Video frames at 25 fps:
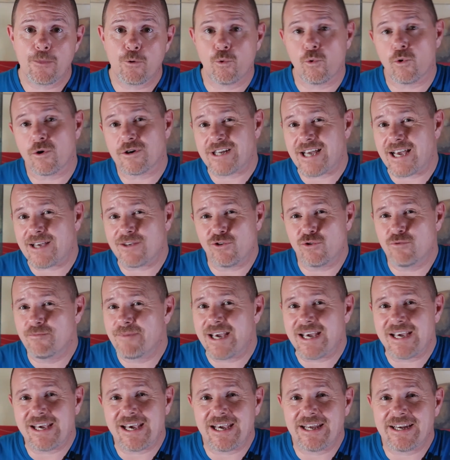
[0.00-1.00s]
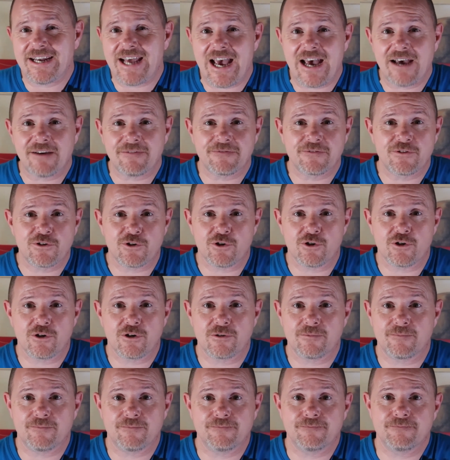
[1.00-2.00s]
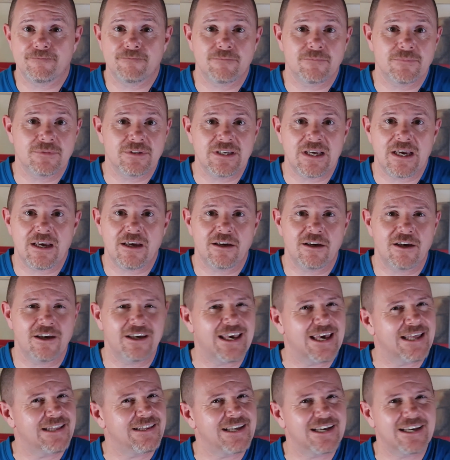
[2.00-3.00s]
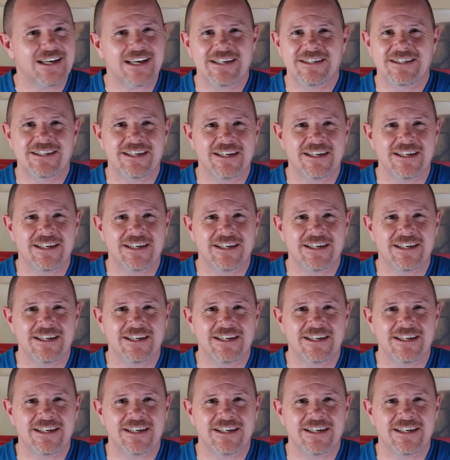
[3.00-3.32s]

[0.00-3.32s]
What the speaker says: or that you may gain after. Again, like I